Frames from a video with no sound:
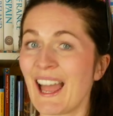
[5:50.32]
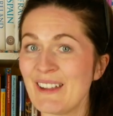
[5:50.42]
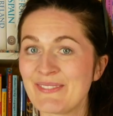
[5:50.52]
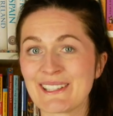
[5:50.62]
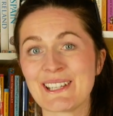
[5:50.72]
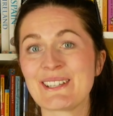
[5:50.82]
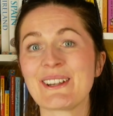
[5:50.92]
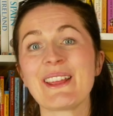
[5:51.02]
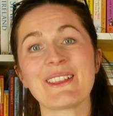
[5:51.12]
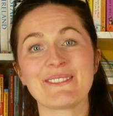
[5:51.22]
I'm pretty
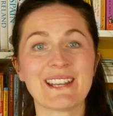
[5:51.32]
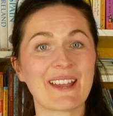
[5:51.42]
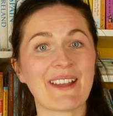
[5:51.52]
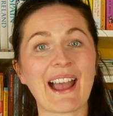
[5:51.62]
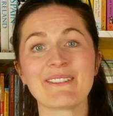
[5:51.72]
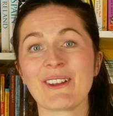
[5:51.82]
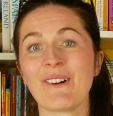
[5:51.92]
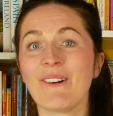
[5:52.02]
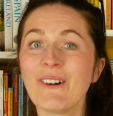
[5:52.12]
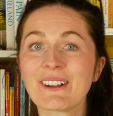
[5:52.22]
sure that we now have the
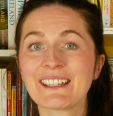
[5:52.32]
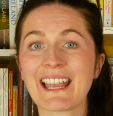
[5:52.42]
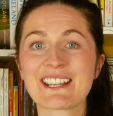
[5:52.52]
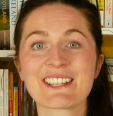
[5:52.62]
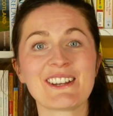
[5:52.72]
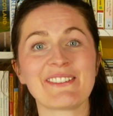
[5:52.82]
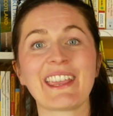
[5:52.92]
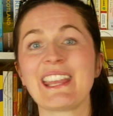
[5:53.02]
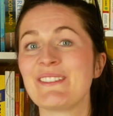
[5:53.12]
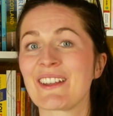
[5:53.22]
whole collection of
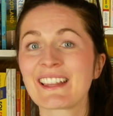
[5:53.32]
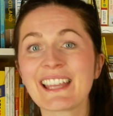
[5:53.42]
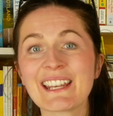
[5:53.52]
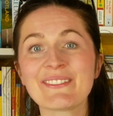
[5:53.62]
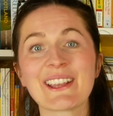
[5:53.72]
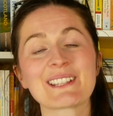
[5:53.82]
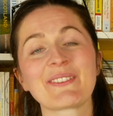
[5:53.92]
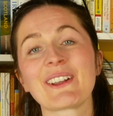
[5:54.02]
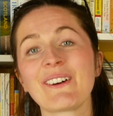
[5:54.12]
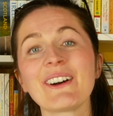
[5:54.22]
Hairy MacLary books
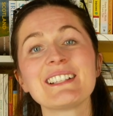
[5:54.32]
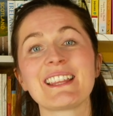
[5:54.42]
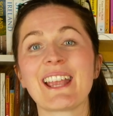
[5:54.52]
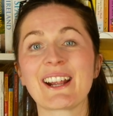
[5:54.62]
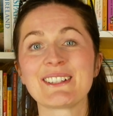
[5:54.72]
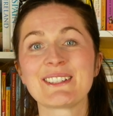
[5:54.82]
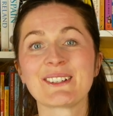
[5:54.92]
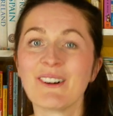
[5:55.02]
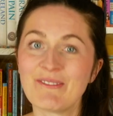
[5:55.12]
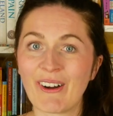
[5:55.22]
because they are
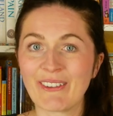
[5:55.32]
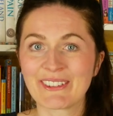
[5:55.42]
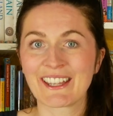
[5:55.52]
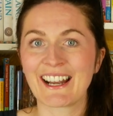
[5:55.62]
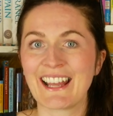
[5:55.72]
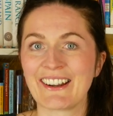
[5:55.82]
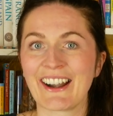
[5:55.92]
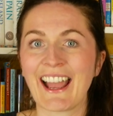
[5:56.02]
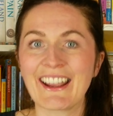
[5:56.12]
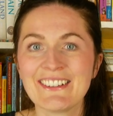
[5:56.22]
so popular in
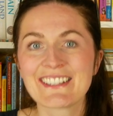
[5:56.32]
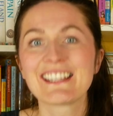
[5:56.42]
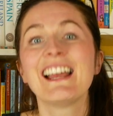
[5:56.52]
our house.